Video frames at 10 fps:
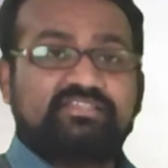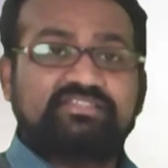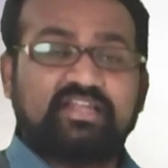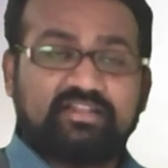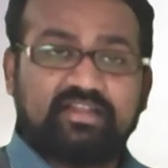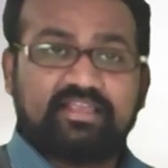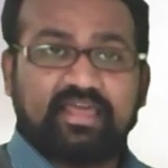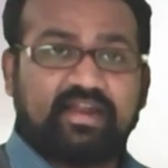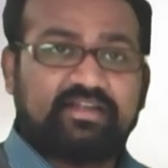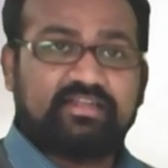external
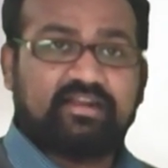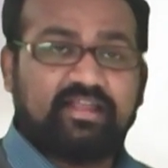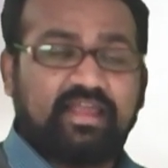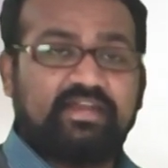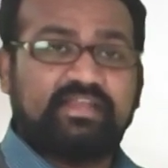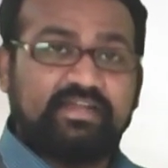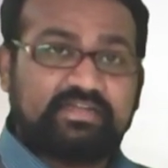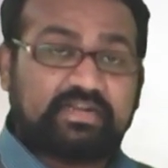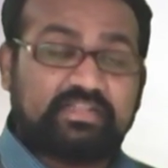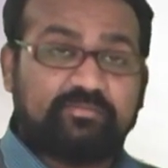character and
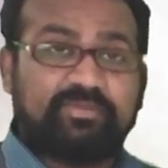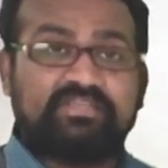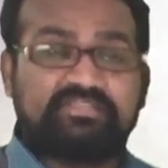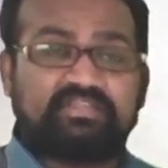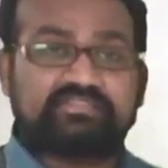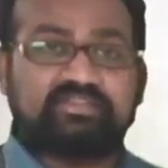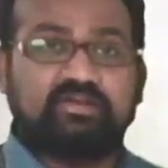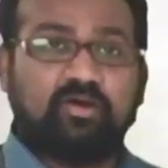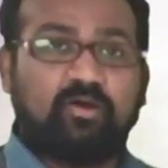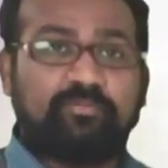internal
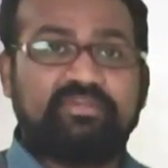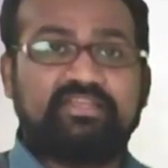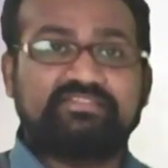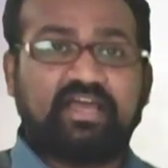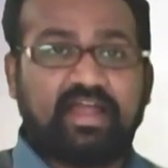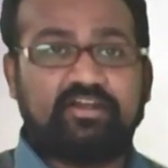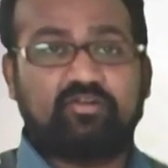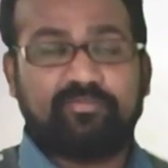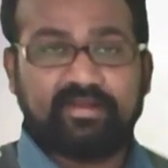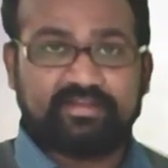features of these
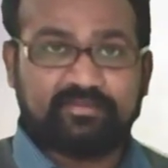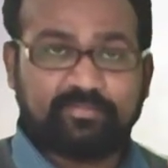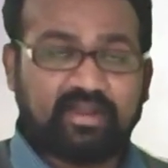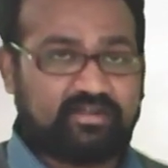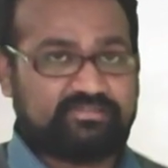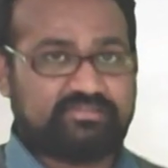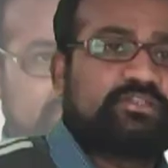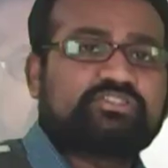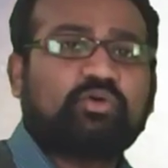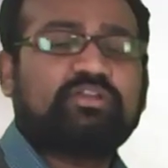hydrophytic
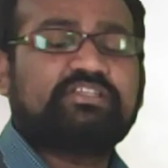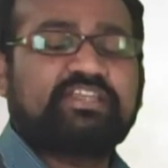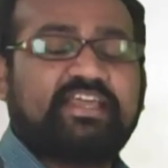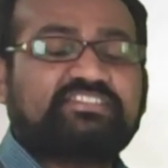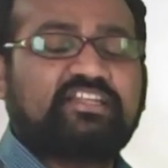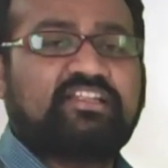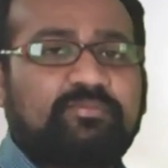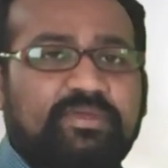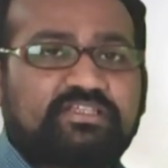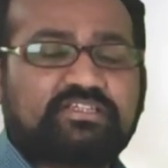plants. So this
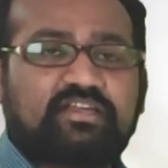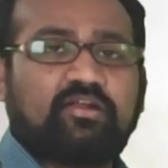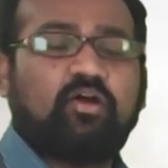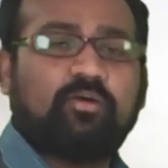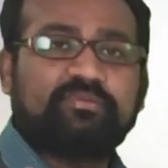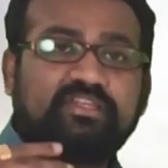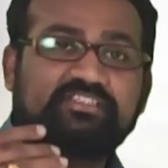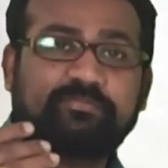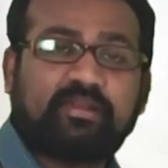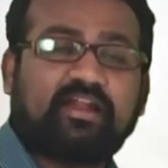external feature of
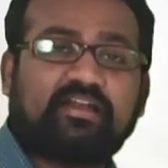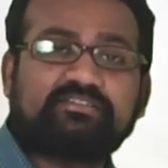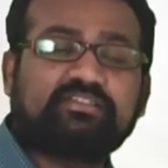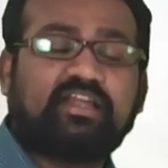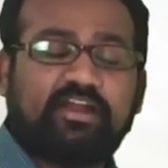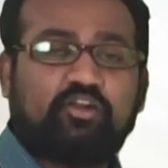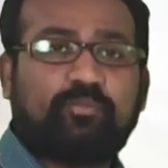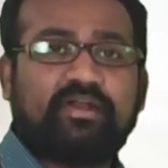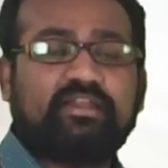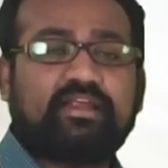these plants in
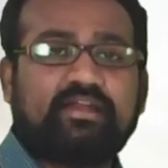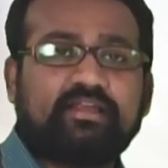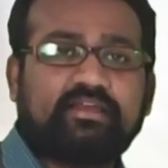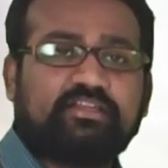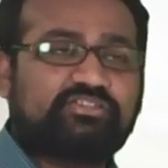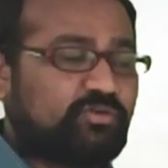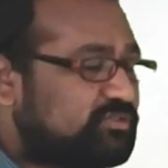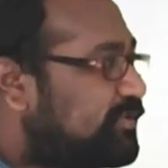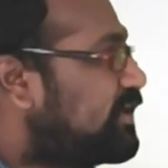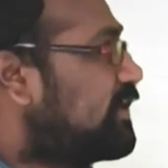hydrophytic category
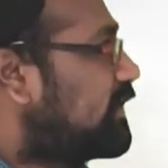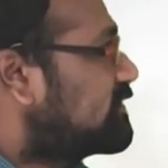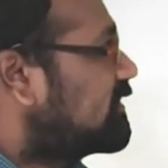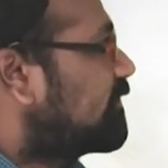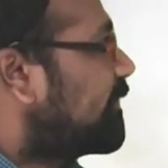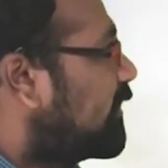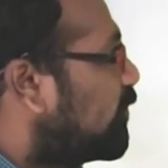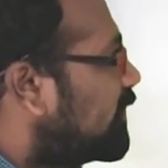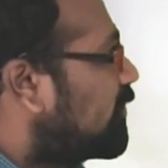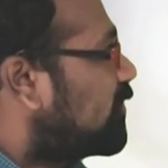shows very interesting
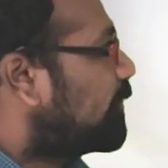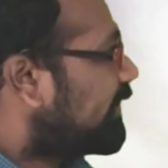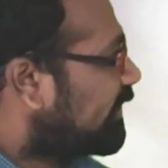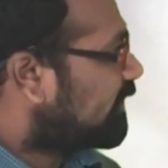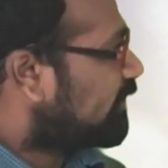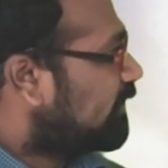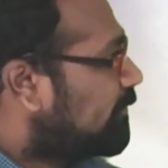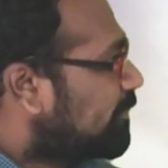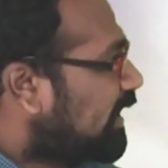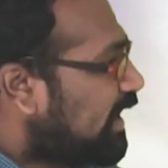phenomenon, where
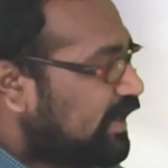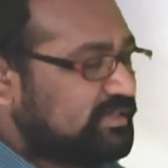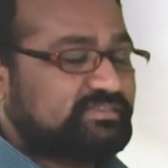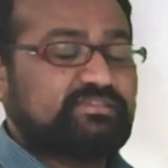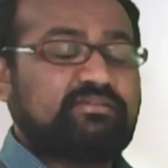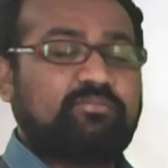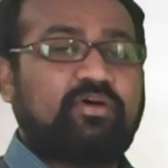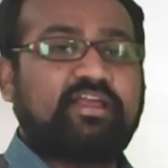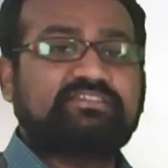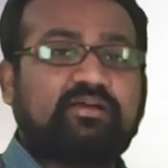plants,
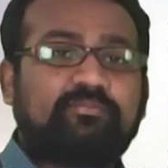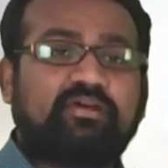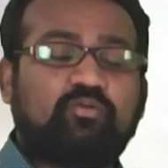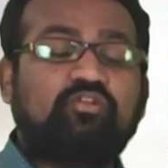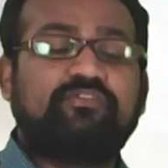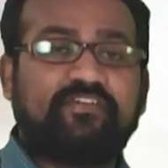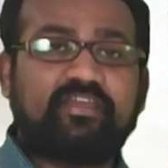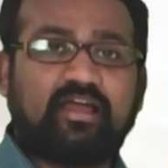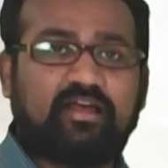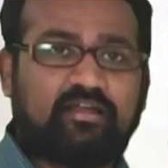for example
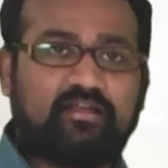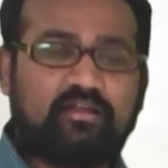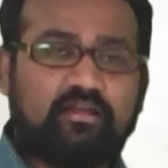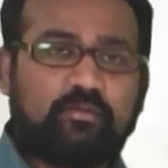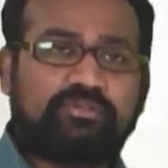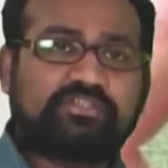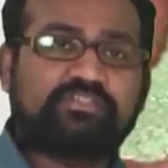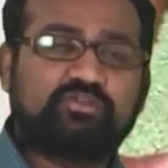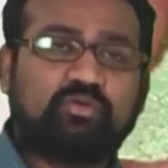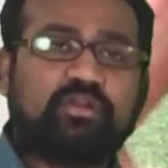Wolffia, which
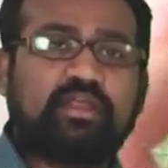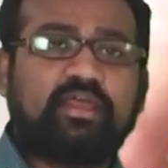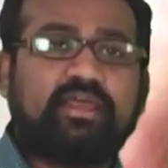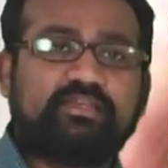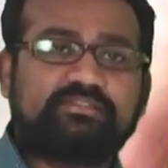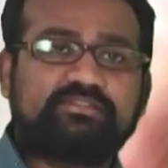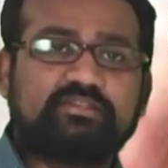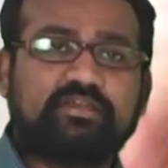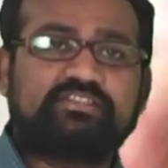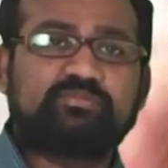is known
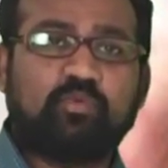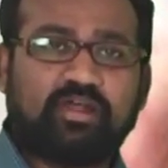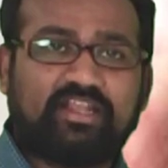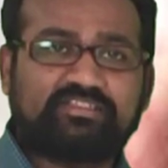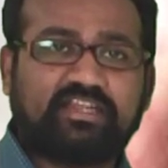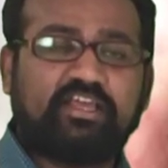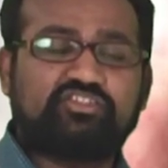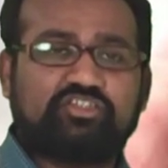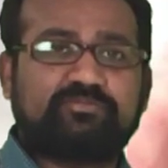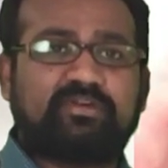as a smallest
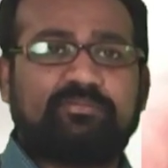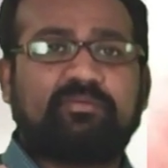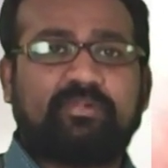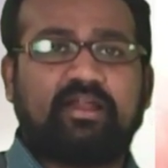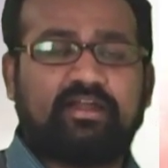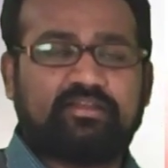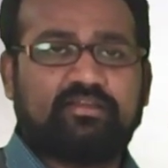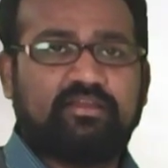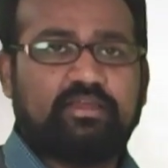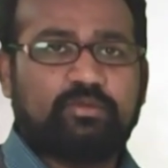angiospermic plant
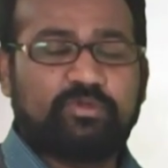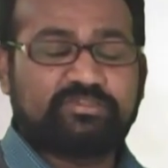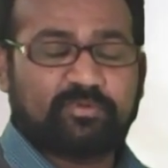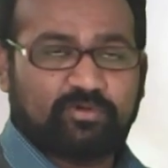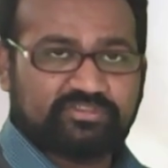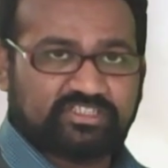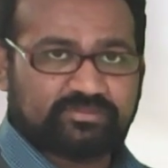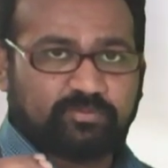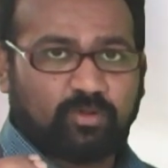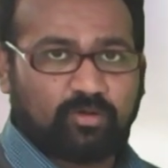which
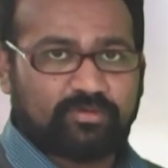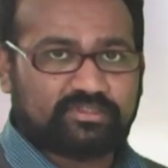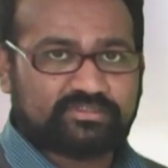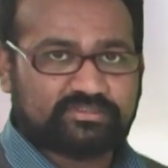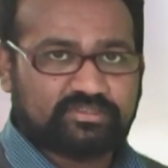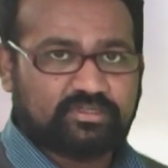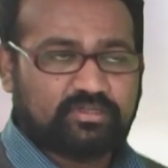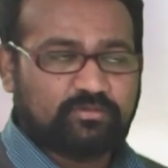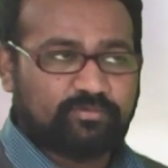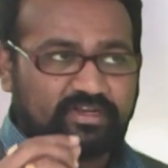produces flowers,
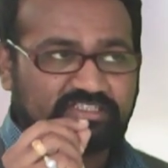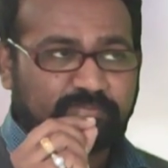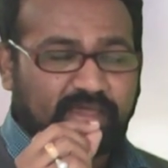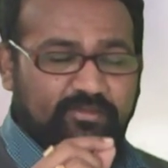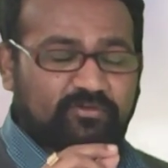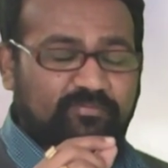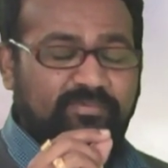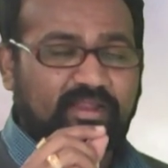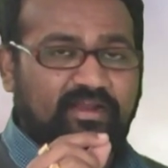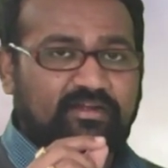very
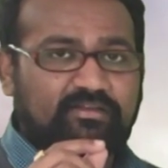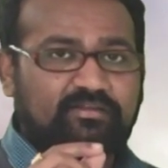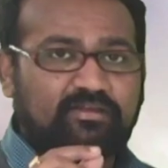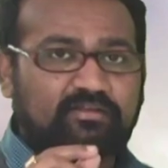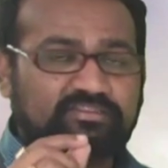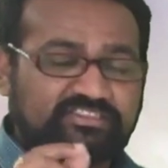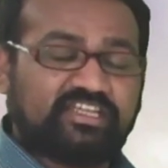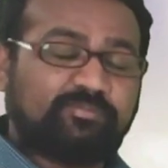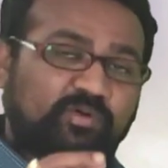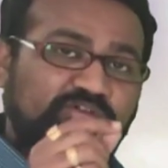minute plant
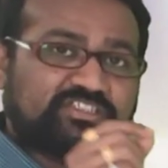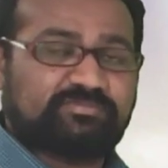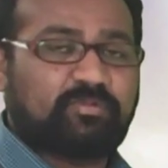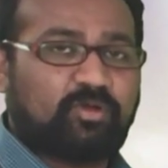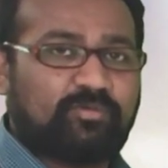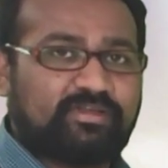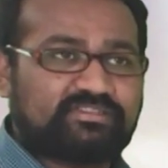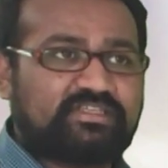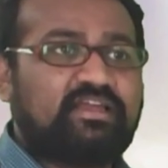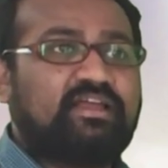still produces
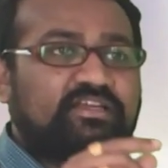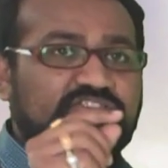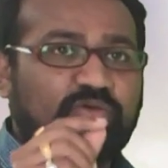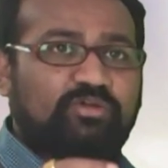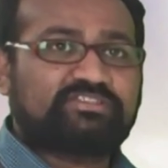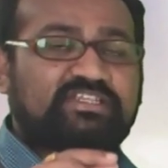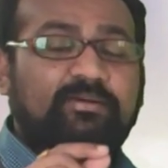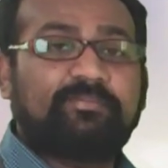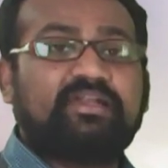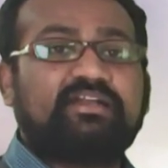flowers, shows
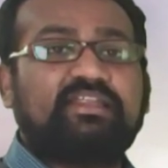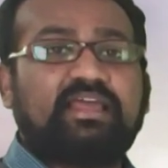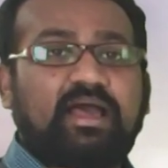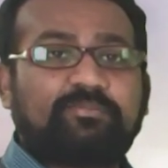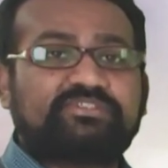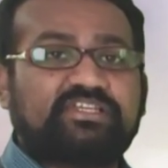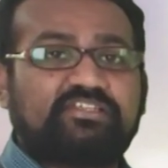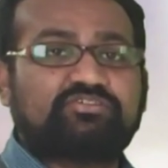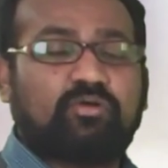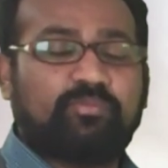completely
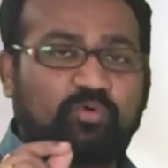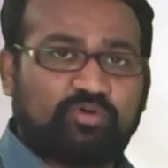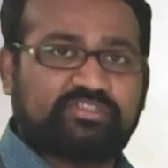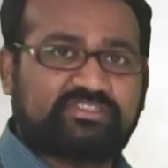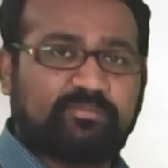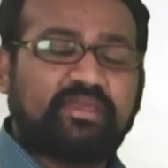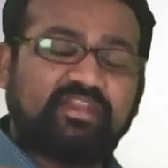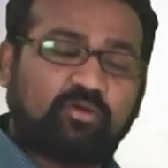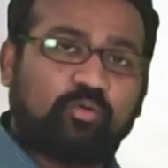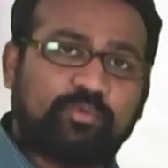absence of roots.
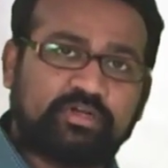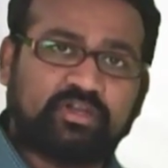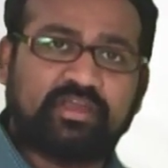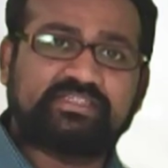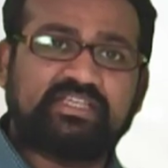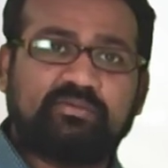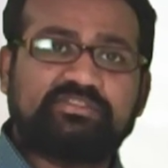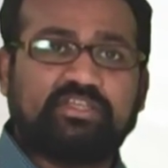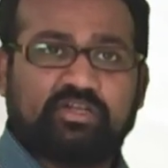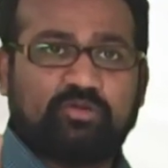Many competitive
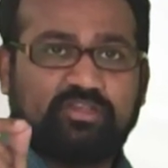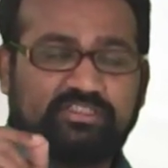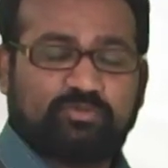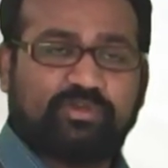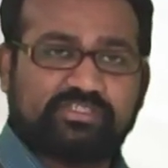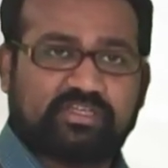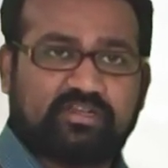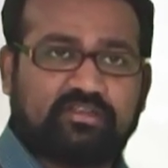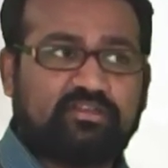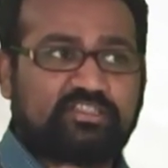exams include this
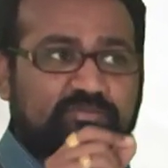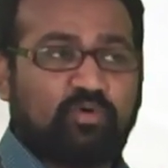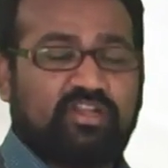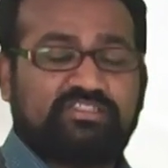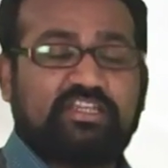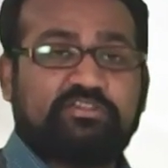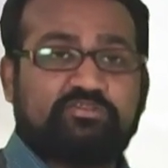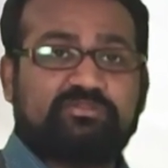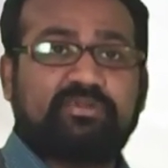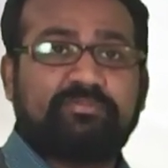question. The smallest
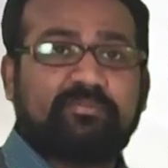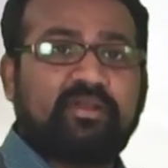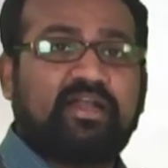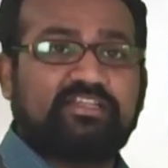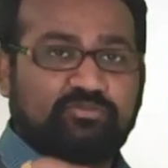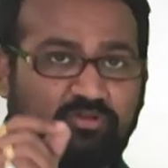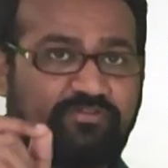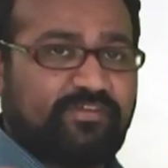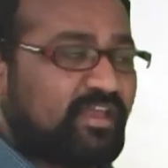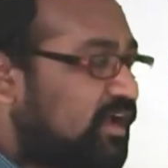angiospermic plant is
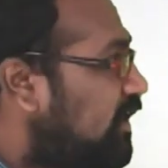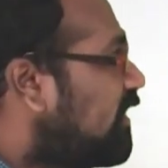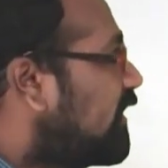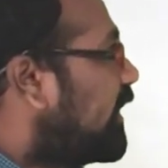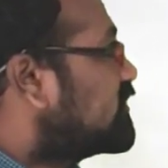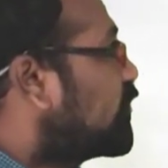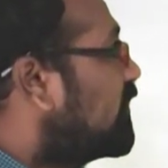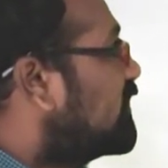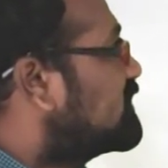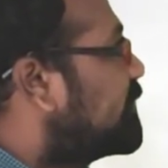Wolffia, as
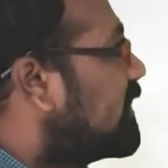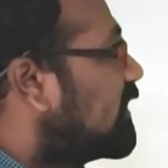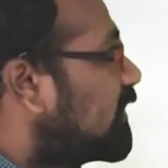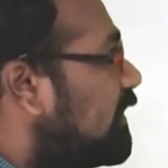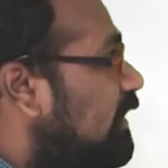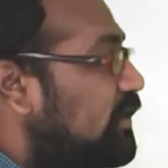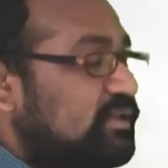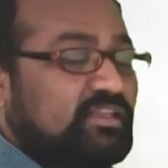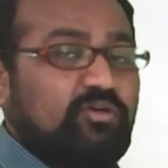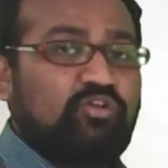shown in this figure.
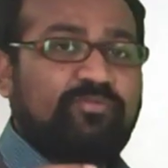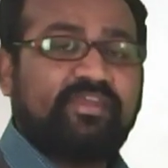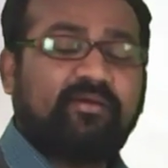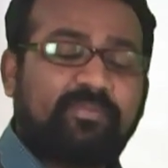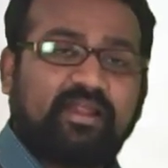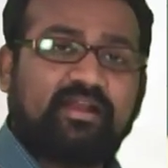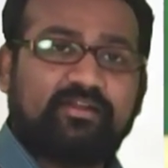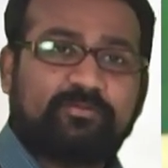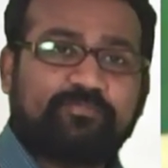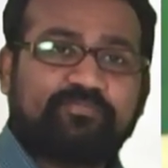The Wolffia
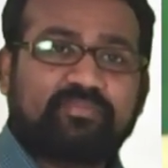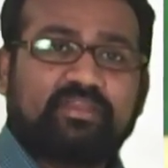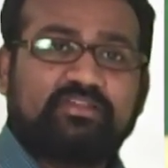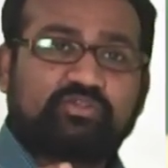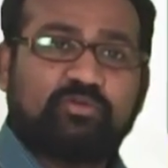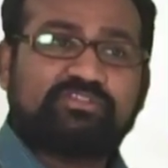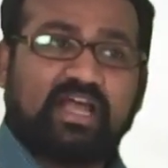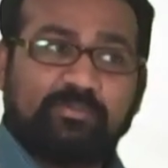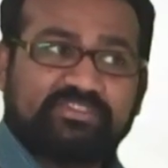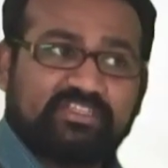plant shows
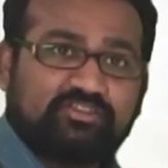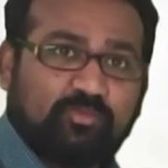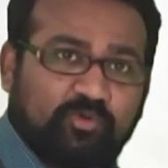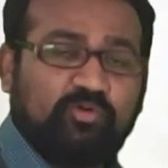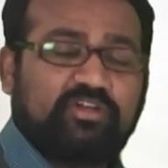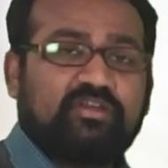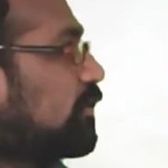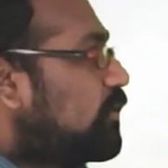absence of root.